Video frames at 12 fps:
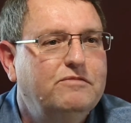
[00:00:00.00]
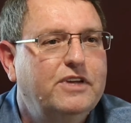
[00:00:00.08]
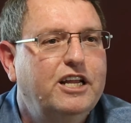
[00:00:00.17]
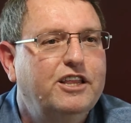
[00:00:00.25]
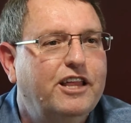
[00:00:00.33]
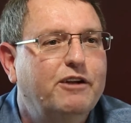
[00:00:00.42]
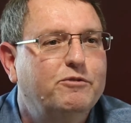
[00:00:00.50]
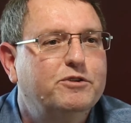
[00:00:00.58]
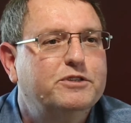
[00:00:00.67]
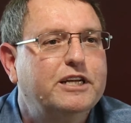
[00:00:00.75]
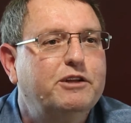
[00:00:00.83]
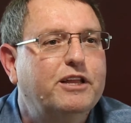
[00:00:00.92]
that there
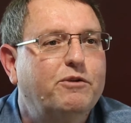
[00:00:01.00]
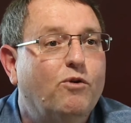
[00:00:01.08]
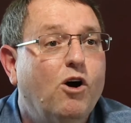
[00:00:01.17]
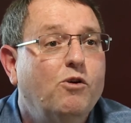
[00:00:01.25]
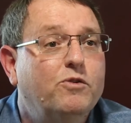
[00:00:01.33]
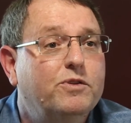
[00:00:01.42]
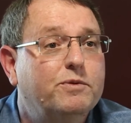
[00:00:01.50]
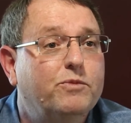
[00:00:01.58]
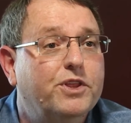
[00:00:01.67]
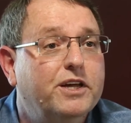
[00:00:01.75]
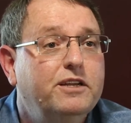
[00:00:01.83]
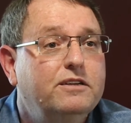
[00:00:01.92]
was anything wrong
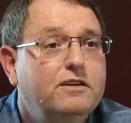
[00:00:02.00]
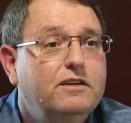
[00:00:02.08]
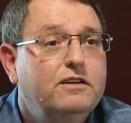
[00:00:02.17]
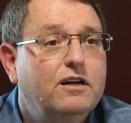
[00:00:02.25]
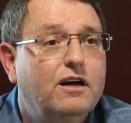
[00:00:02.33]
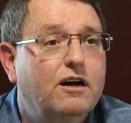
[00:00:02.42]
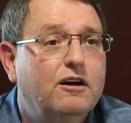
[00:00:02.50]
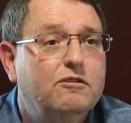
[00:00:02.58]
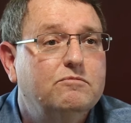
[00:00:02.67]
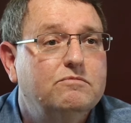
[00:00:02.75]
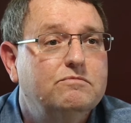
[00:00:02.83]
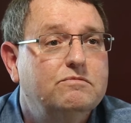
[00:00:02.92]
with it.
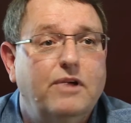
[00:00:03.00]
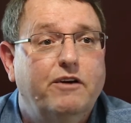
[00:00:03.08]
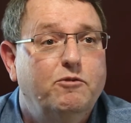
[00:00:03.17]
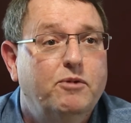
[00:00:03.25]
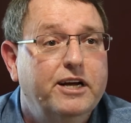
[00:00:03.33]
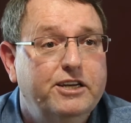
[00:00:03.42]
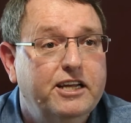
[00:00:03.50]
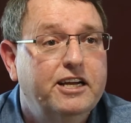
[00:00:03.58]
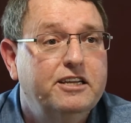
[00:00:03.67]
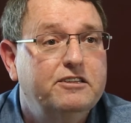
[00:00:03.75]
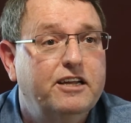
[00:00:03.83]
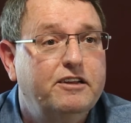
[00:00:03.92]
Everybody did
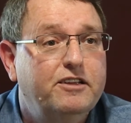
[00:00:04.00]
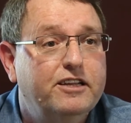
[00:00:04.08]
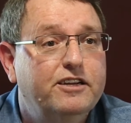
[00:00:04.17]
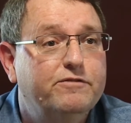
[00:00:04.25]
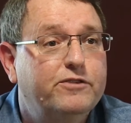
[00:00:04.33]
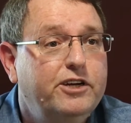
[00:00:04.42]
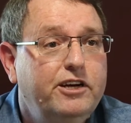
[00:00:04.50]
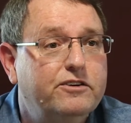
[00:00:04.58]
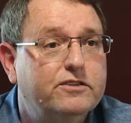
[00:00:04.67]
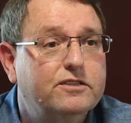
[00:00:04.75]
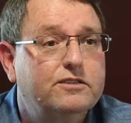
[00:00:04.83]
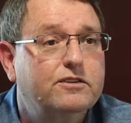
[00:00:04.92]
it, and they did it for
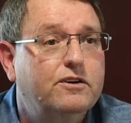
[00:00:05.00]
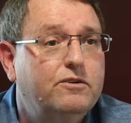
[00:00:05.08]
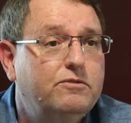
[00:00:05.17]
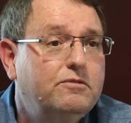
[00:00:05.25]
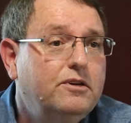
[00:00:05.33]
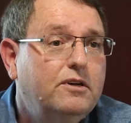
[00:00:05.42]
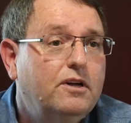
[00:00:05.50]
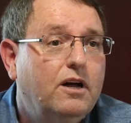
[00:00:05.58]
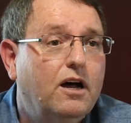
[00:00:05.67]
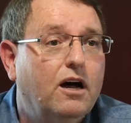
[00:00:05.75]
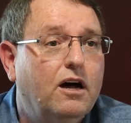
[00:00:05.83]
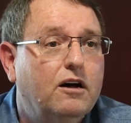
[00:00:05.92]
years. So
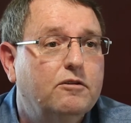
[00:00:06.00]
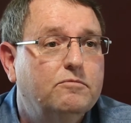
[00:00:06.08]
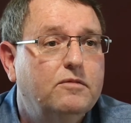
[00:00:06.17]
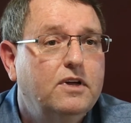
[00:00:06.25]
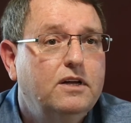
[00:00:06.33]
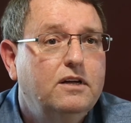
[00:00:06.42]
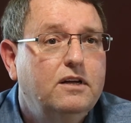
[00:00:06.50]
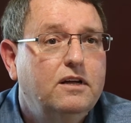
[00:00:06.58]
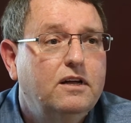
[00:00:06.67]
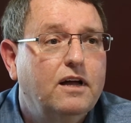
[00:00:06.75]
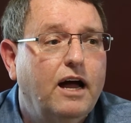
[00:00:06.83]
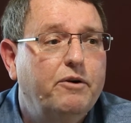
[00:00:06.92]

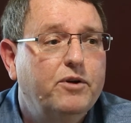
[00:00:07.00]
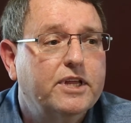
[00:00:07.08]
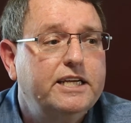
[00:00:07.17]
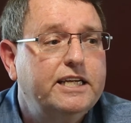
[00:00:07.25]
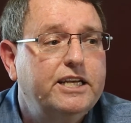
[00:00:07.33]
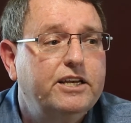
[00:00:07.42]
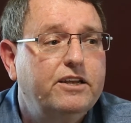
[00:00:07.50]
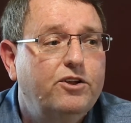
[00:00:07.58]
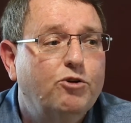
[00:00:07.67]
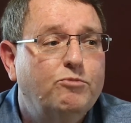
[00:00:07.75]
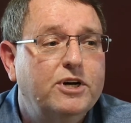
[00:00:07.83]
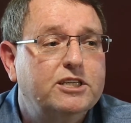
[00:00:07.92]
I really didn't
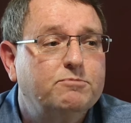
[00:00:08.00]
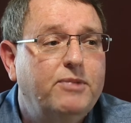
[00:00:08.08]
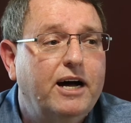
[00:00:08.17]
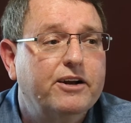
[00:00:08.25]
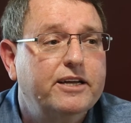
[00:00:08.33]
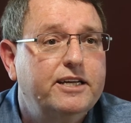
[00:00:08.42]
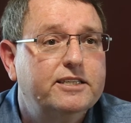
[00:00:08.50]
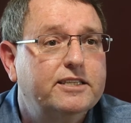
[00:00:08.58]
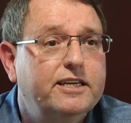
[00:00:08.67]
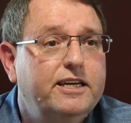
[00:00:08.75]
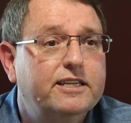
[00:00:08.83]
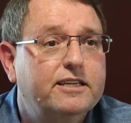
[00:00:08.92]
know much about
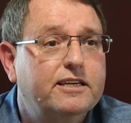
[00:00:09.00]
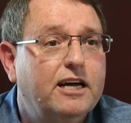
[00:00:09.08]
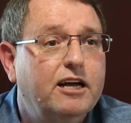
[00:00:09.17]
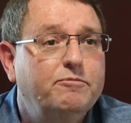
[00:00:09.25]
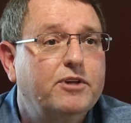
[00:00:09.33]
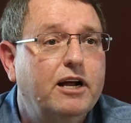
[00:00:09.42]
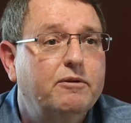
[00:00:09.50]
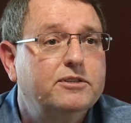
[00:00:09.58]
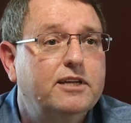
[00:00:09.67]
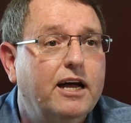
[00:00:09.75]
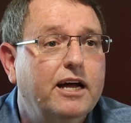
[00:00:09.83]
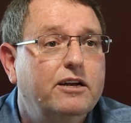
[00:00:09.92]
EC at the time that I was
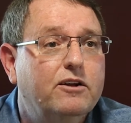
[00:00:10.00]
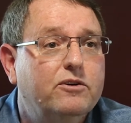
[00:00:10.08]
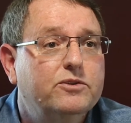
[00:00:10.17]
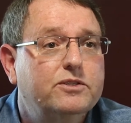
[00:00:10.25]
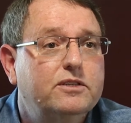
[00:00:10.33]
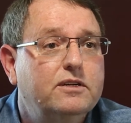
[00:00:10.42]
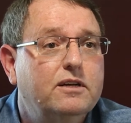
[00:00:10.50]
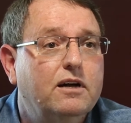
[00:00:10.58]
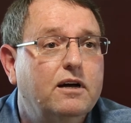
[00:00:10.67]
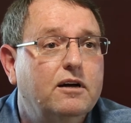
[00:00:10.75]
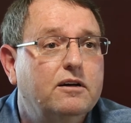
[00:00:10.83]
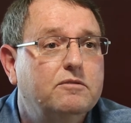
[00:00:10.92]
diagnosed.
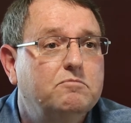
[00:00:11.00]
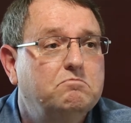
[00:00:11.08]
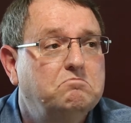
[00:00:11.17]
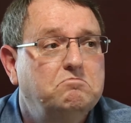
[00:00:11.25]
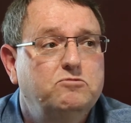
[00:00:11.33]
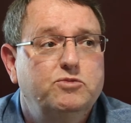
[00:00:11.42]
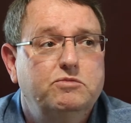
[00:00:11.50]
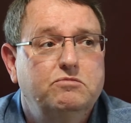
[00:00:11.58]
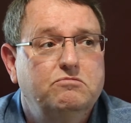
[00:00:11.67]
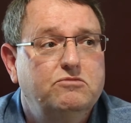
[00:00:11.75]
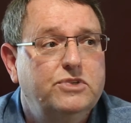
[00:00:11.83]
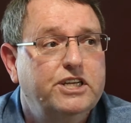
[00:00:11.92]

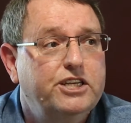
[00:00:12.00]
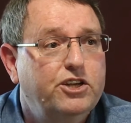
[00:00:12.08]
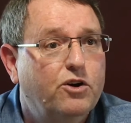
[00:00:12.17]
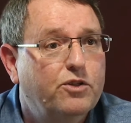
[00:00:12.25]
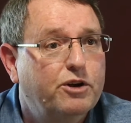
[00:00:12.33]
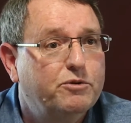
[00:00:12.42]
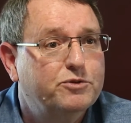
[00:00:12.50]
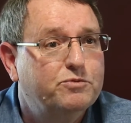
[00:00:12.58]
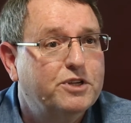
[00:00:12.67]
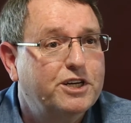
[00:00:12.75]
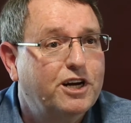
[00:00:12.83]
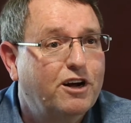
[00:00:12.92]
Didn't know that it was
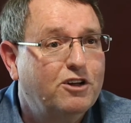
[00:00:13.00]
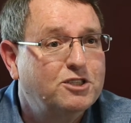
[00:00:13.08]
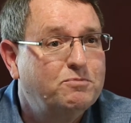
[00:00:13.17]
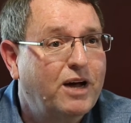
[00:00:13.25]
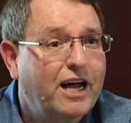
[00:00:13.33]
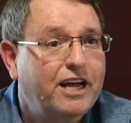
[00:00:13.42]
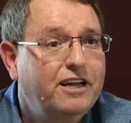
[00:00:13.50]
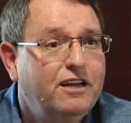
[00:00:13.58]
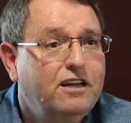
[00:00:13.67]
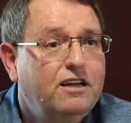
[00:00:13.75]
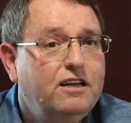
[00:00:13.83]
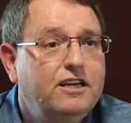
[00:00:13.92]
really caused by
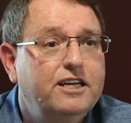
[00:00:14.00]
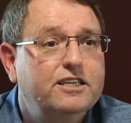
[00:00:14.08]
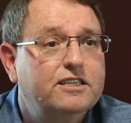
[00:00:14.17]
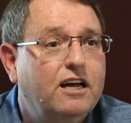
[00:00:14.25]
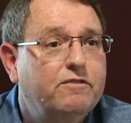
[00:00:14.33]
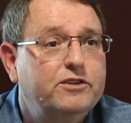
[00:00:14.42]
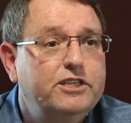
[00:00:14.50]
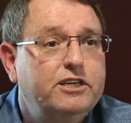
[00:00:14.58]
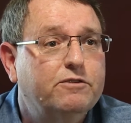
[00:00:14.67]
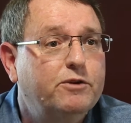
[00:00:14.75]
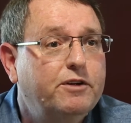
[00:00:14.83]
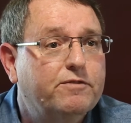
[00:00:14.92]

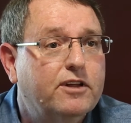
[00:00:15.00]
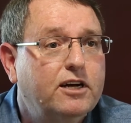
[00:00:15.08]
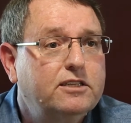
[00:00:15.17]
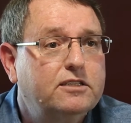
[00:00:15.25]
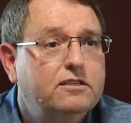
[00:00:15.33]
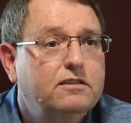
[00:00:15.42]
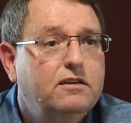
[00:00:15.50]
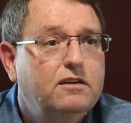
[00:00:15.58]
esophageal reflux.